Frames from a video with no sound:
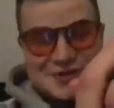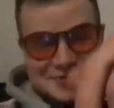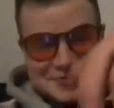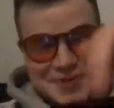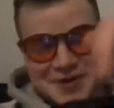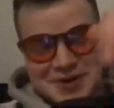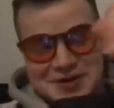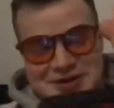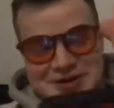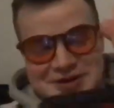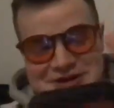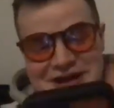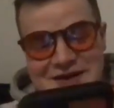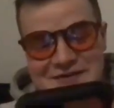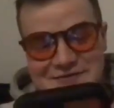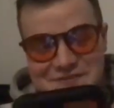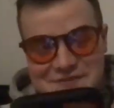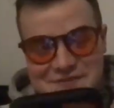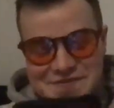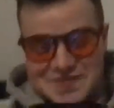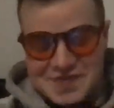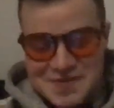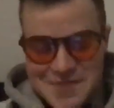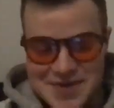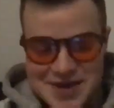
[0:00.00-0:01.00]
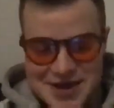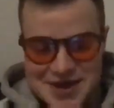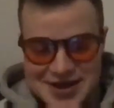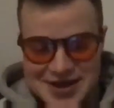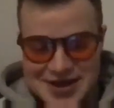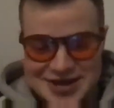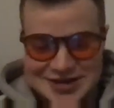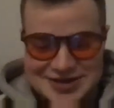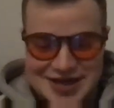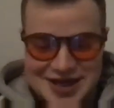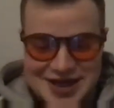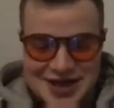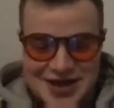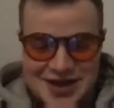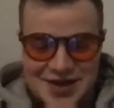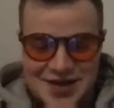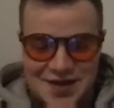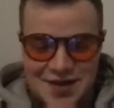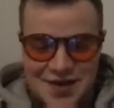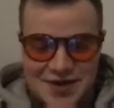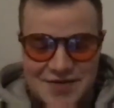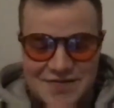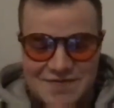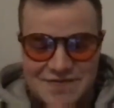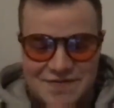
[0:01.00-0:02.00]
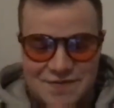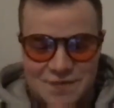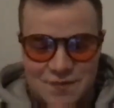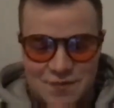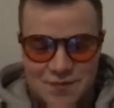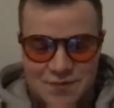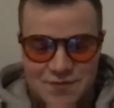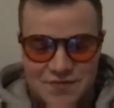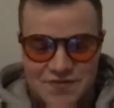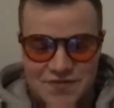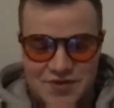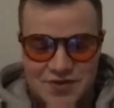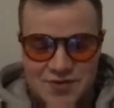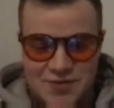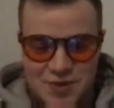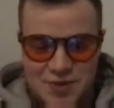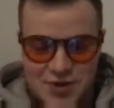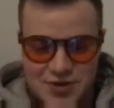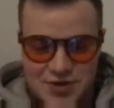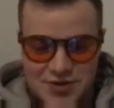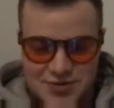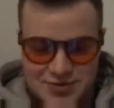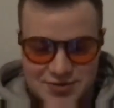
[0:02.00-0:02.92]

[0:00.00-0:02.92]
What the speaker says: just put it. Yeah, review it. Let's get a live form review, bro.